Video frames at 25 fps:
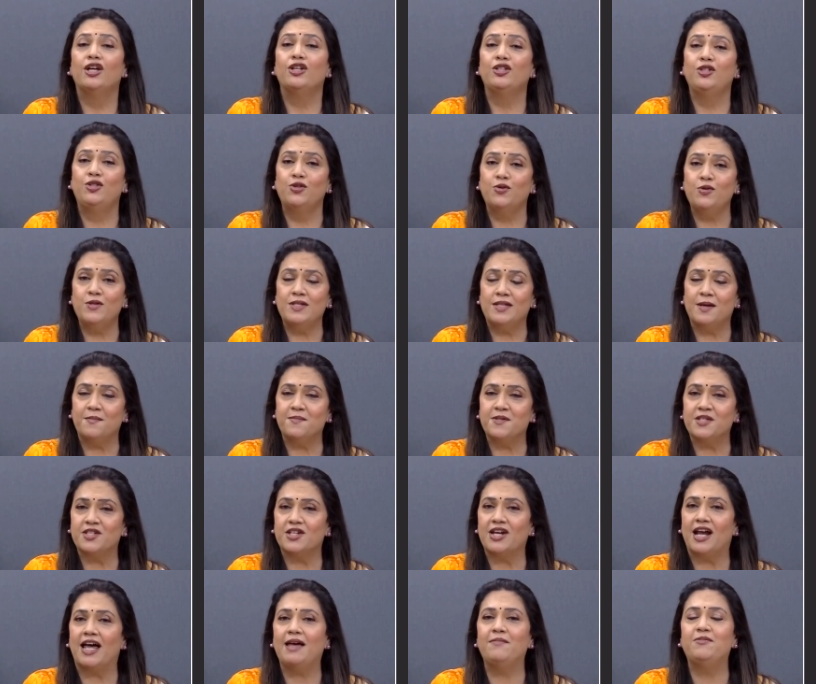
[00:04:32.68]
Do
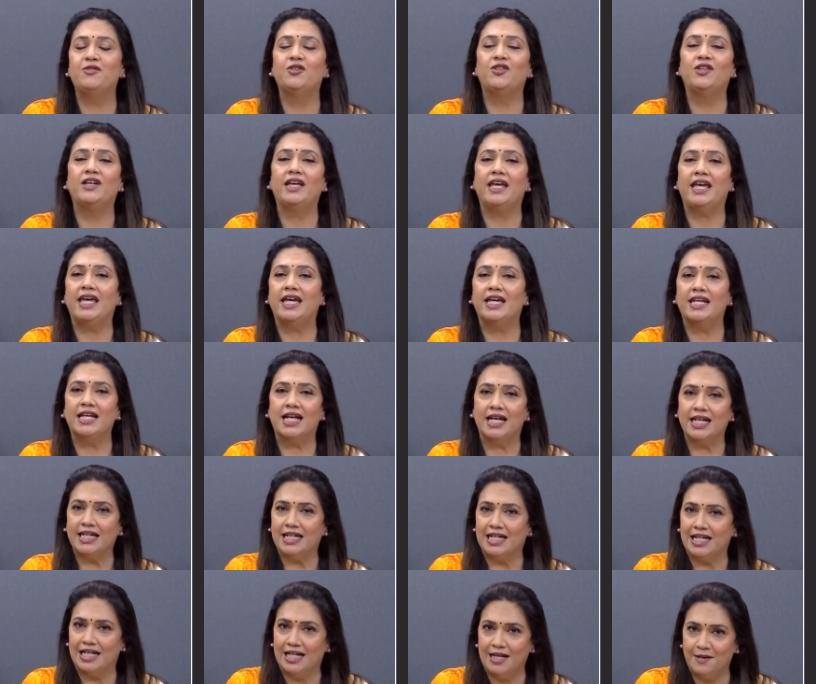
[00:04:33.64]
subscribe to the ANI
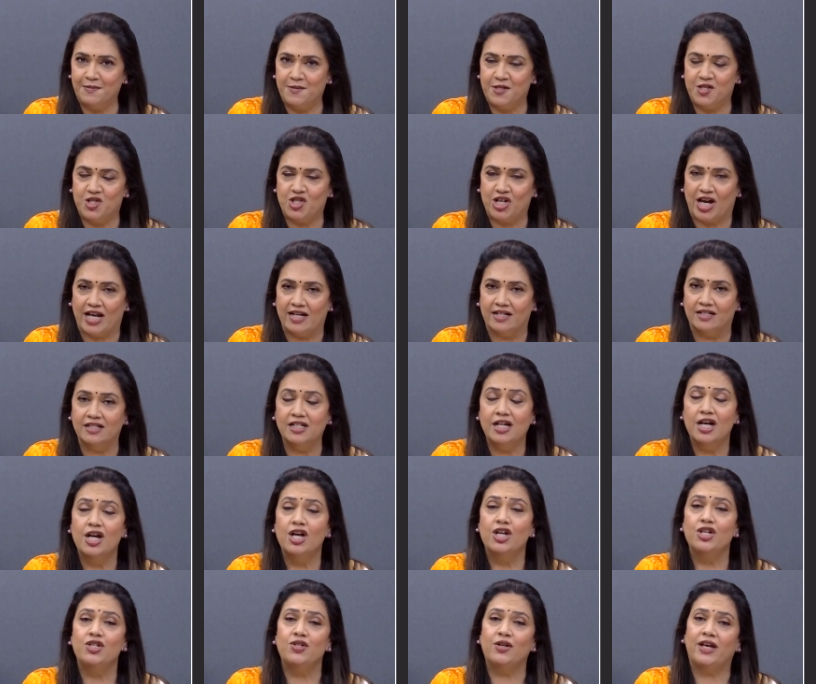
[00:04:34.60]
Clips channel
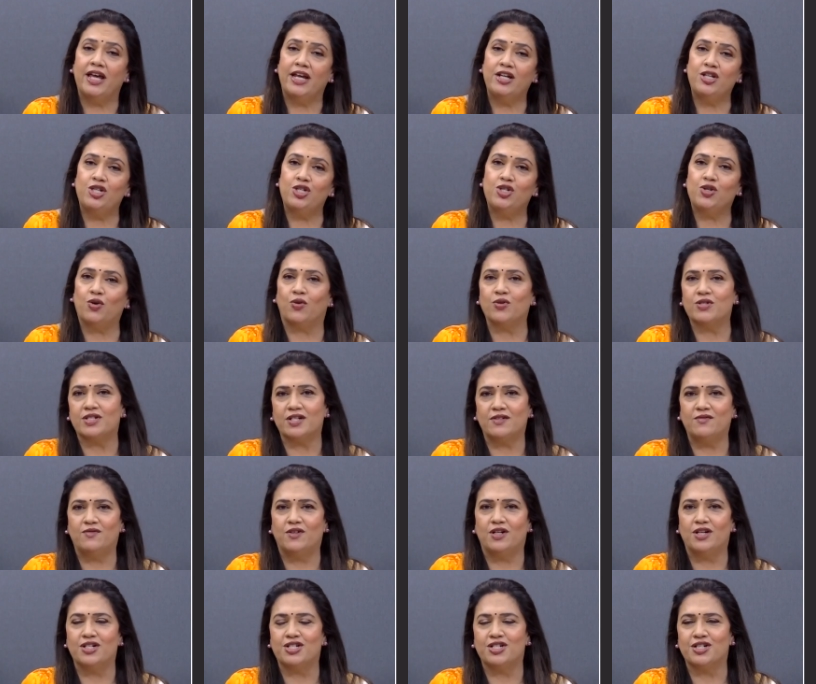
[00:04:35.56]
to get shorter
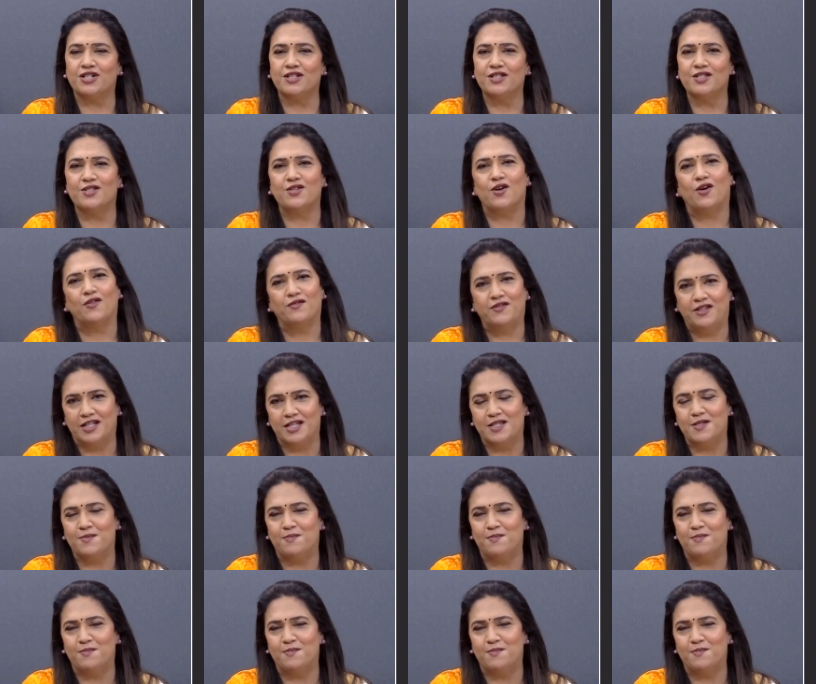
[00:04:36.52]
versions of this